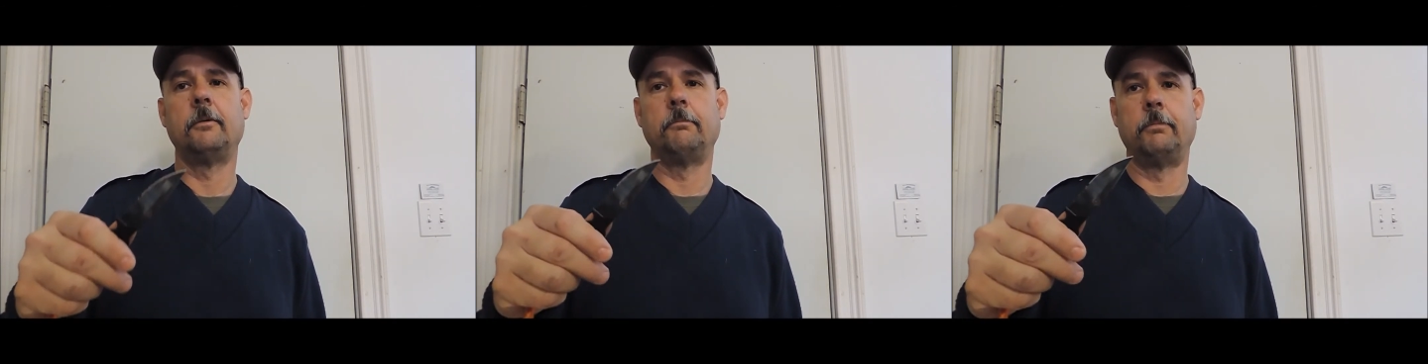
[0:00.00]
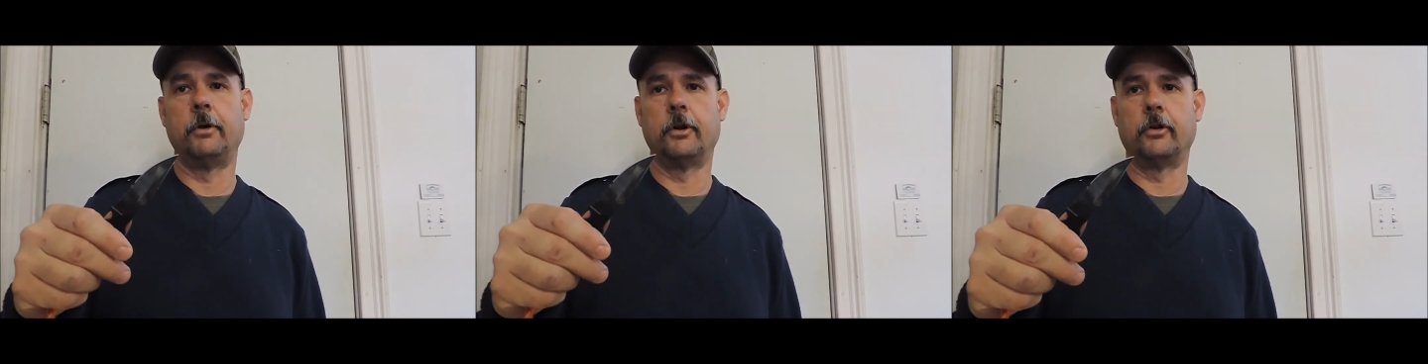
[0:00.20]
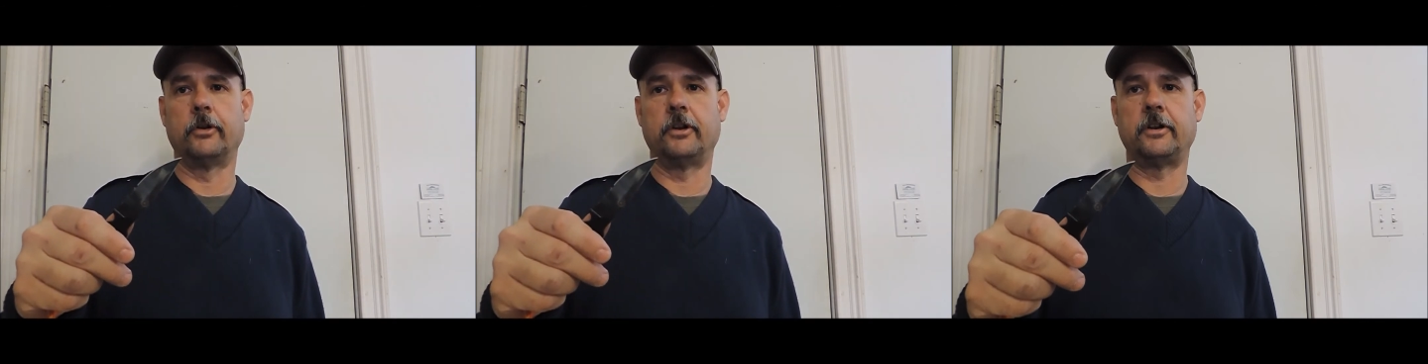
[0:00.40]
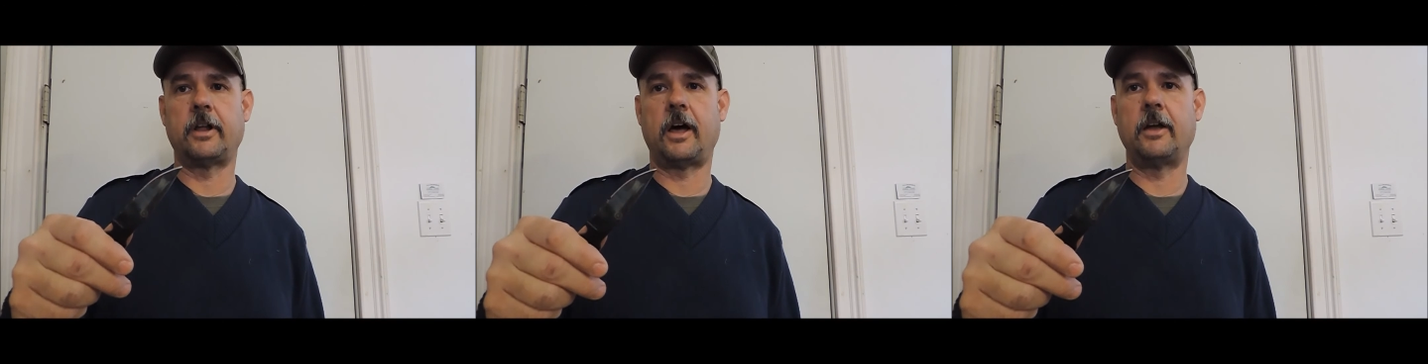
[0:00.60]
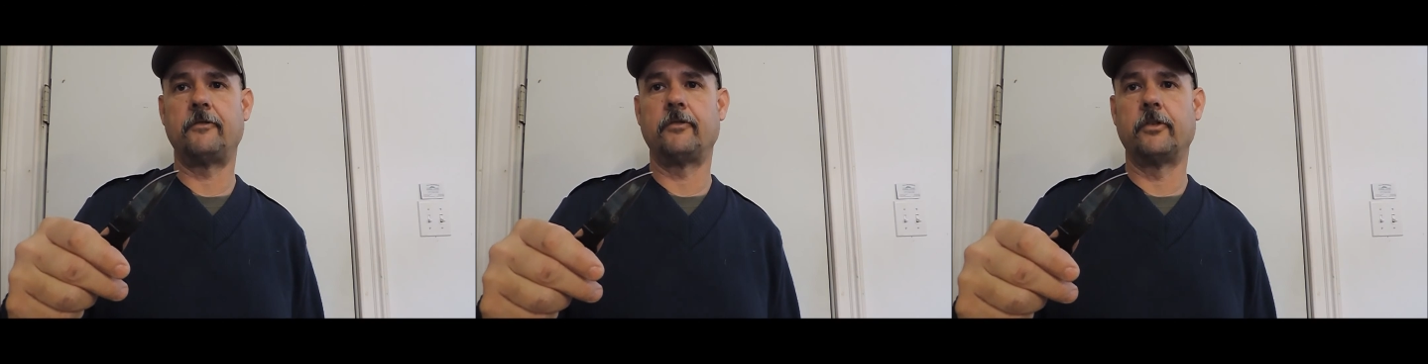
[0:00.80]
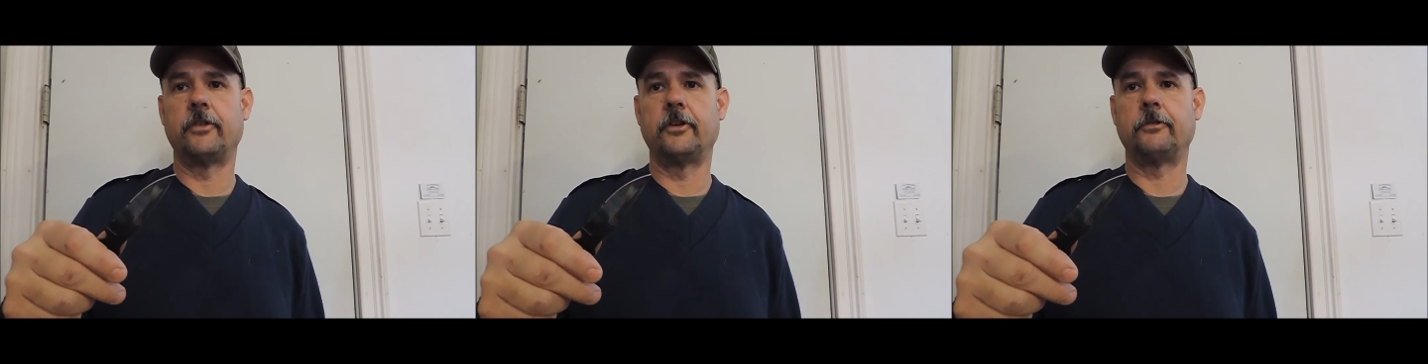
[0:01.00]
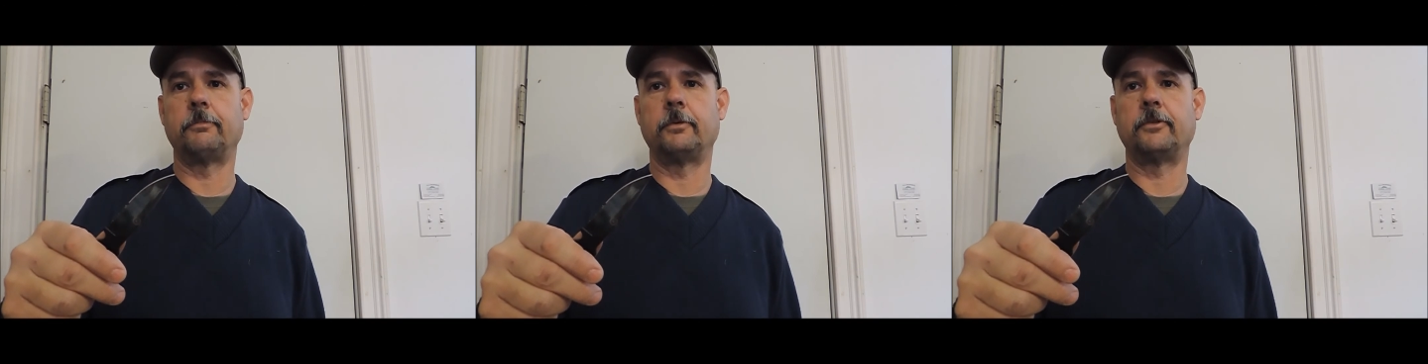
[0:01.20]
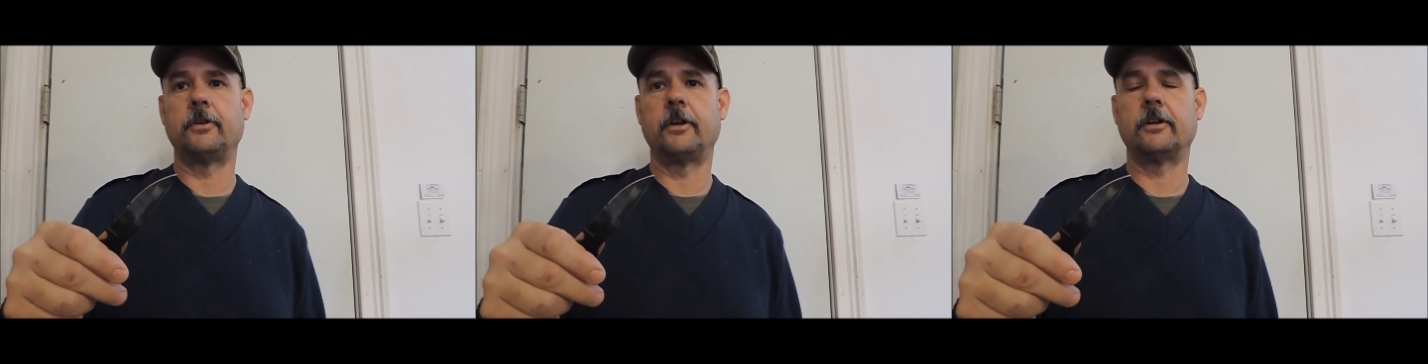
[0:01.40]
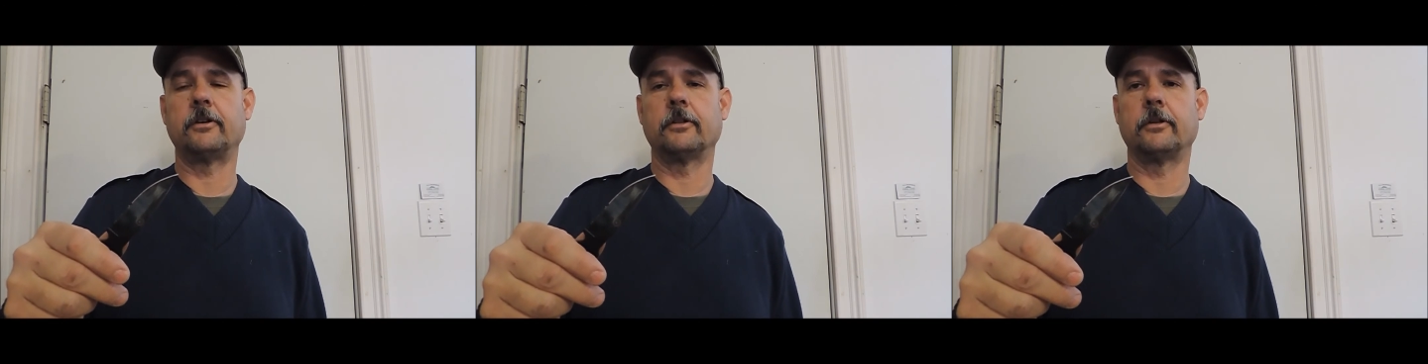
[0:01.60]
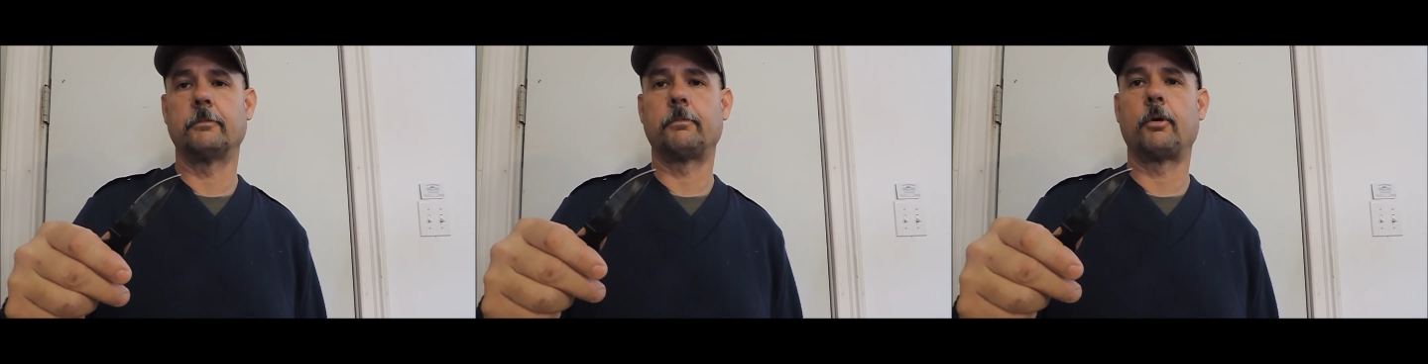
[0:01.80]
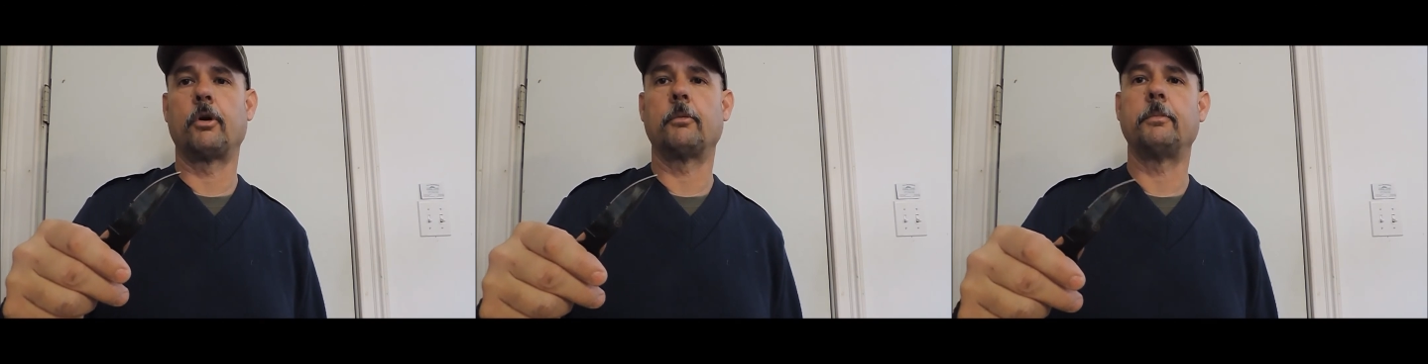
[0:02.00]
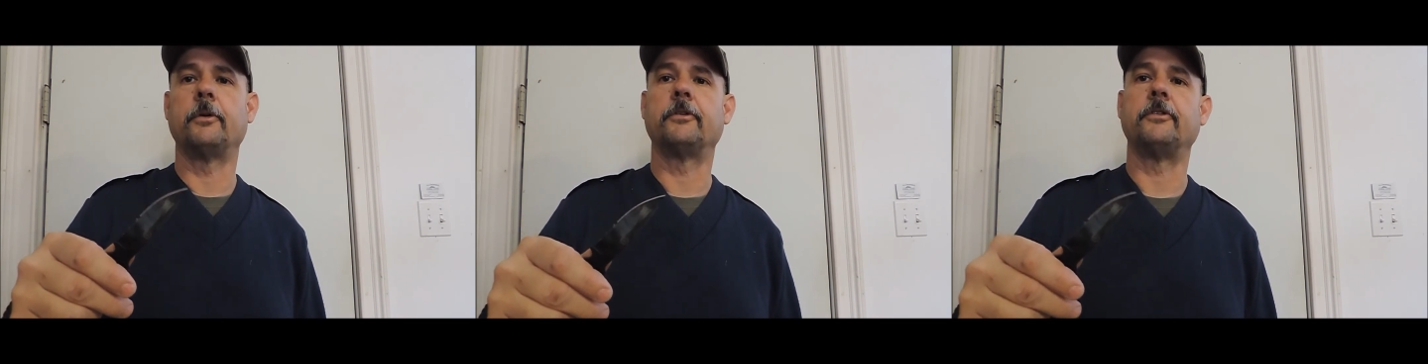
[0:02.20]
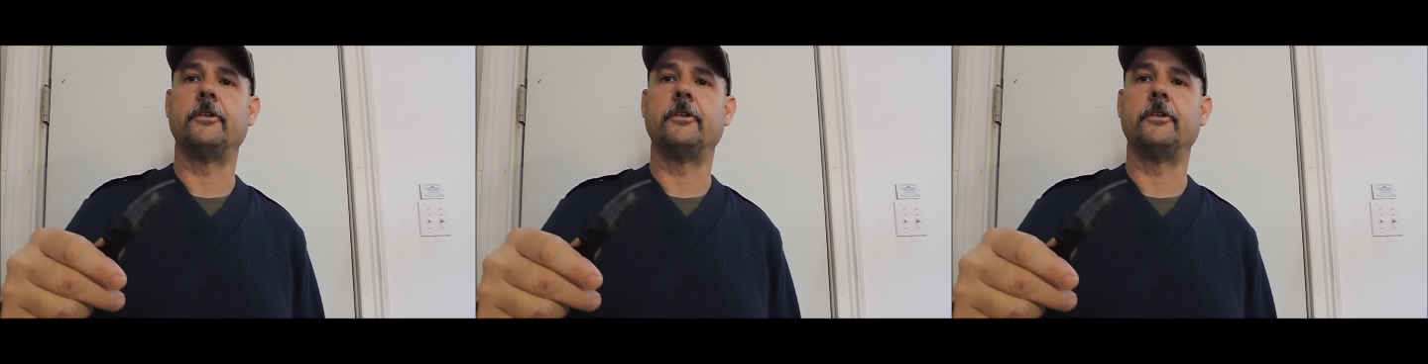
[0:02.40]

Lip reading: but on a knife for this particular purpose,